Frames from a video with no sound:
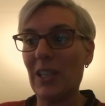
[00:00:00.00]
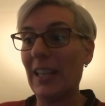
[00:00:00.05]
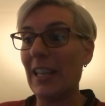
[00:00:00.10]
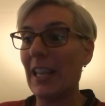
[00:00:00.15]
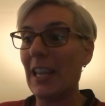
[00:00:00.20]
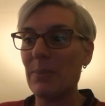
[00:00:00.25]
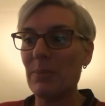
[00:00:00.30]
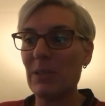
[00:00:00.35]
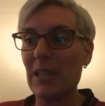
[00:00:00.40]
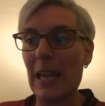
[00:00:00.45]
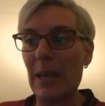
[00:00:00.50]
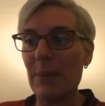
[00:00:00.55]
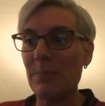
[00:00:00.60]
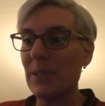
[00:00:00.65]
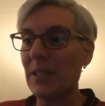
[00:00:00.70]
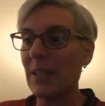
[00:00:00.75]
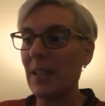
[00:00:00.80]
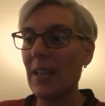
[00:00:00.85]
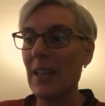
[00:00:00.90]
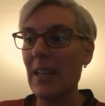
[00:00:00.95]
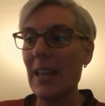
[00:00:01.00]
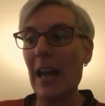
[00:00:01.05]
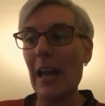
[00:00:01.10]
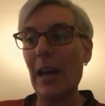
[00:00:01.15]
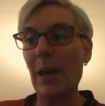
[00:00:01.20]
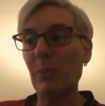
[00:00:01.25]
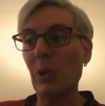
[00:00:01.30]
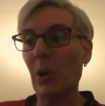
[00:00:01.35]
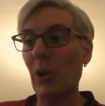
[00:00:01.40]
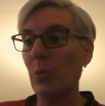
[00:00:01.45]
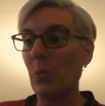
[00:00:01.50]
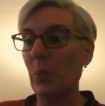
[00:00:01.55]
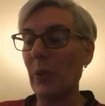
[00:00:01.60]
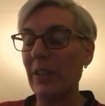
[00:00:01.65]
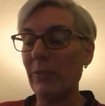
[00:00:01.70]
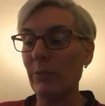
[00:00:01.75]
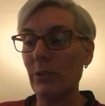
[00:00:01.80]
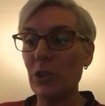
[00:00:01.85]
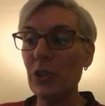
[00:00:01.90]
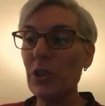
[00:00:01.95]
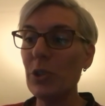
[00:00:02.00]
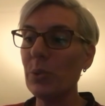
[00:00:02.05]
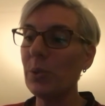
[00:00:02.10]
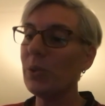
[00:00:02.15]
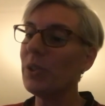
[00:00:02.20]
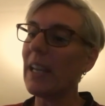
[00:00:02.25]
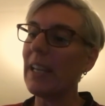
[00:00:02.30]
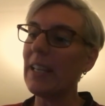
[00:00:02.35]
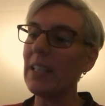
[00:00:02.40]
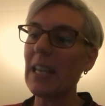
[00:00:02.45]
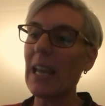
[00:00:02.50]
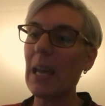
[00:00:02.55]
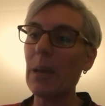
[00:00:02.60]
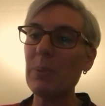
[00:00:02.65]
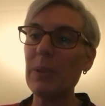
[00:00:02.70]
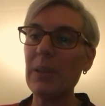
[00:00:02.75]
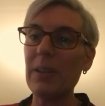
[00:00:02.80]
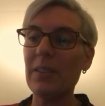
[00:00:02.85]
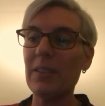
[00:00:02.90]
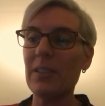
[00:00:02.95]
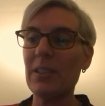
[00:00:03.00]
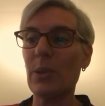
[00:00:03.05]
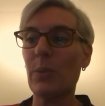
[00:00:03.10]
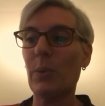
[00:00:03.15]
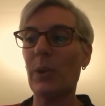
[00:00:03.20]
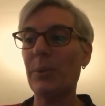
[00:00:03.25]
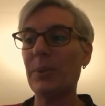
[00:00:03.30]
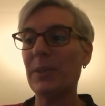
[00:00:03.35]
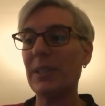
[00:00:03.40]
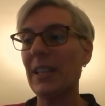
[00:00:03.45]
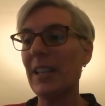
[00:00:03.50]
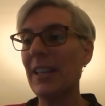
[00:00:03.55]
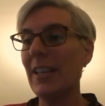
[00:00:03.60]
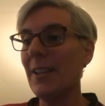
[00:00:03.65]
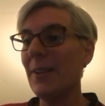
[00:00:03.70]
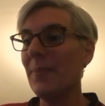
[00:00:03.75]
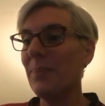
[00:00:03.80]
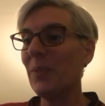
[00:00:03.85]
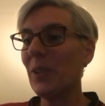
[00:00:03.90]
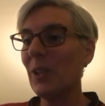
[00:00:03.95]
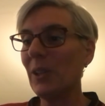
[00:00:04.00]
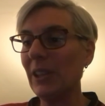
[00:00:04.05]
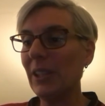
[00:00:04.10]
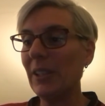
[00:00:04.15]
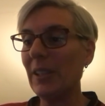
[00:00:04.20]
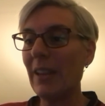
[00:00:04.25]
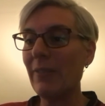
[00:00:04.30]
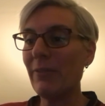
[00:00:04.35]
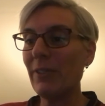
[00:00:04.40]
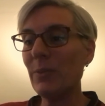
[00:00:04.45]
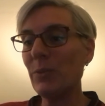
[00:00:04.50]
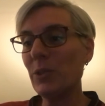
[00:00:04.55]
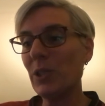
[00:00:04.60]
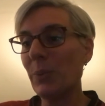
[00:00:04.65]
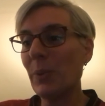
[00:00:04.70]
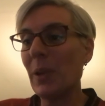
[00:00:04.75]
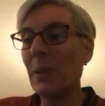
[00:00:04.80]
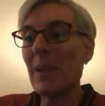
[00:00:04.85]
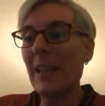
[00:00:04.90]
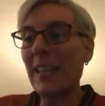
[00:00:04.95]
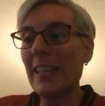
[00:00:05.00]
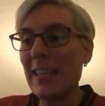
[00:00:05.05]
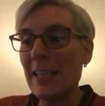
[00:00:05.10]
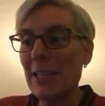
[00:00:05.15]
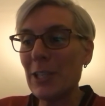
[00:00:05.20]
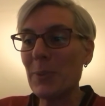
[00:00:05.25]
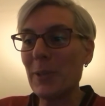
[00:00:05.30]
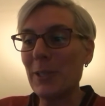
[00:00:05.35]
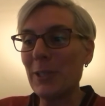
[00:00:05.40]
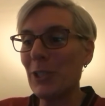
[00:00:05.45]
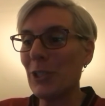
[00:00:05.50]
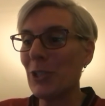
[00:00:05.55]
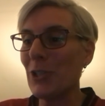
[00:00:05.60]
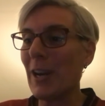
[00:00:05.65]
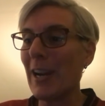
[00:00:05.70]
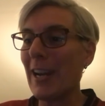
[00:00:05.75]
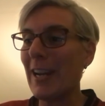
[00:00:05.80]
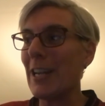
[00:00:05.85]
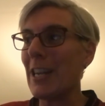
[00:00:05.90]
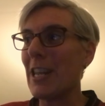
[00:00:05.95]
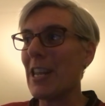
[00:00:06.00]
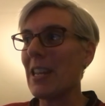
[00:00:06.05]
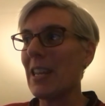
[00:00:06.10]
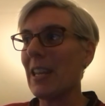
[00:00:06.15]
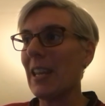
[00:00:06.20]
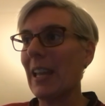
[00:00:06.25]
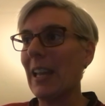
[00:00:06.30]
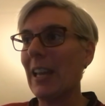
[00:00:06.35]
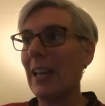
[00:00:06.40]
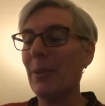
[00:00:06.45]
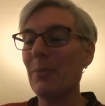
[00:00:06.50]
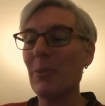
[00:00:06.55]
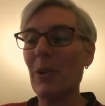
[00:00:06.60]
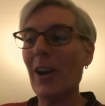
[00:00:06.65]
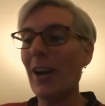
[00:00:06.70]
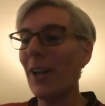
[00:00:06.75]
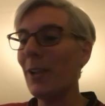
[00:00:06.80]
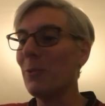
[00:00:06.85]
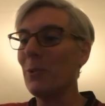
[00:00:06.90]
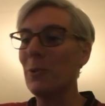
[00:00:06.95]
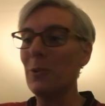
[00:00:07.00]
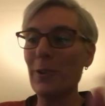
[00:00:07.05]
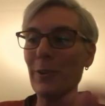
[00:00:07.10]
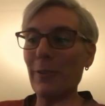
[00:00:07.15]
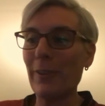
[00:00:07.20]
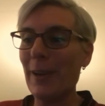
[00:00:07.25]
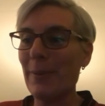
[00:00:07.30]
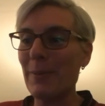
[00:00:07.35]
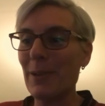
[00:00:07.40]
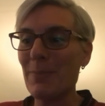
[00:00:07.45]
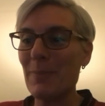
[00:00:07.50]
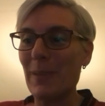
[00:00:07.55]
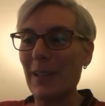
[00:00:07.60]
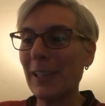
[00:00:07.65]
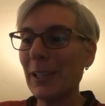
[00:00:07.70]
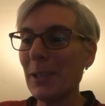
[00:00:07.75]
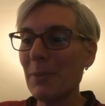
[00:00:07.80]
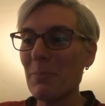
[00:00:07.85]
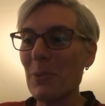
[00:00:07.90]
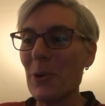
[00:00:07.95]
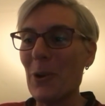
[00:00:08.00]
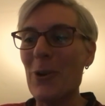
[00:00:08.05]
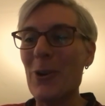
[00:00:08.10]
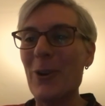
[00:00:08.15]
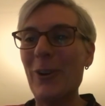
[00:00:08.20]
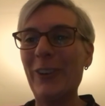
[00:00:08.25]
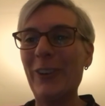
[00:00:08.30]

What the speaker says: and keep tabs on when renewal dates happen. So so when my kids went to training, I walk around with my clipboard